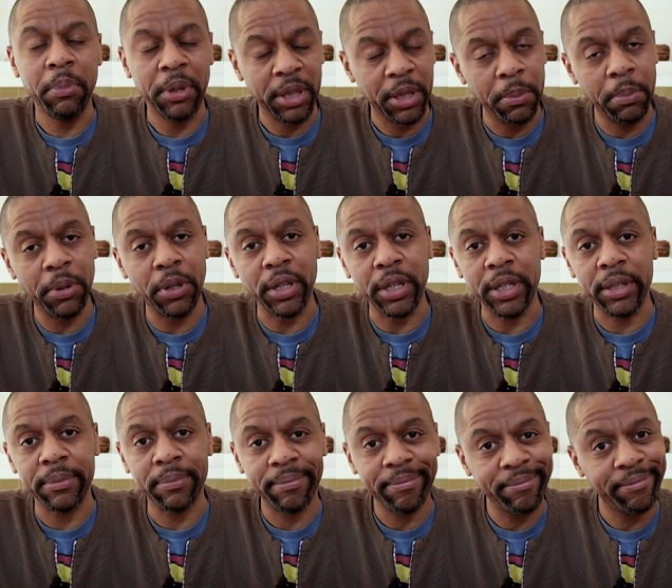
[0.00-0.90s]
bit the bullet.
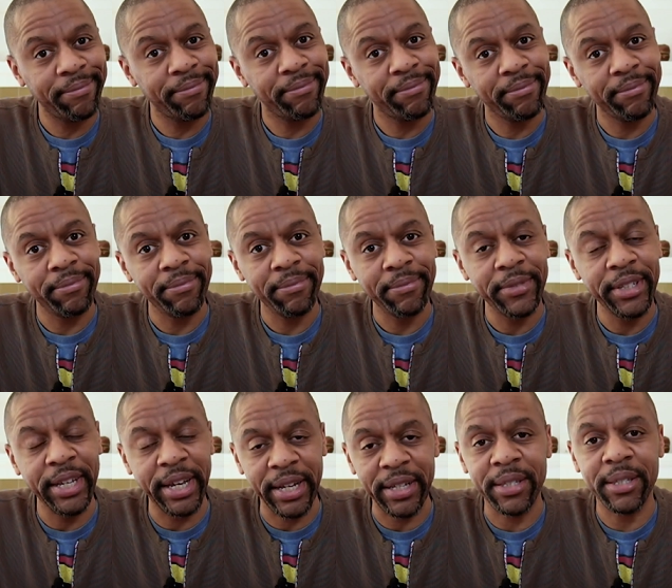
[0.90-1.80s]

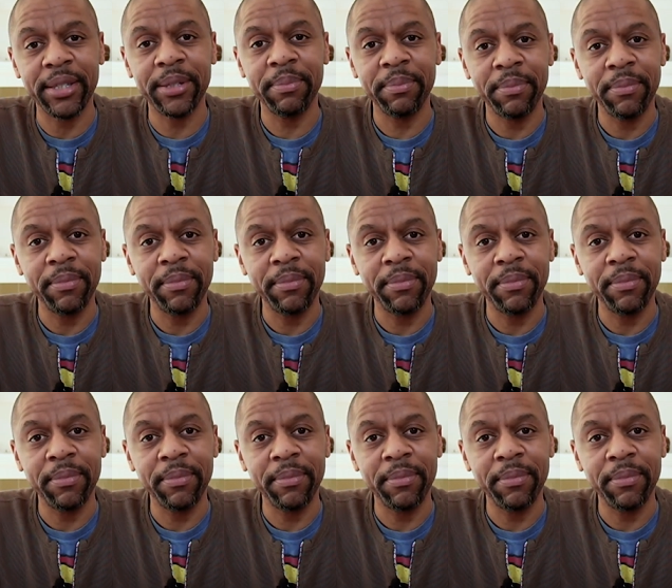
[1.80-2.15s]
Yes,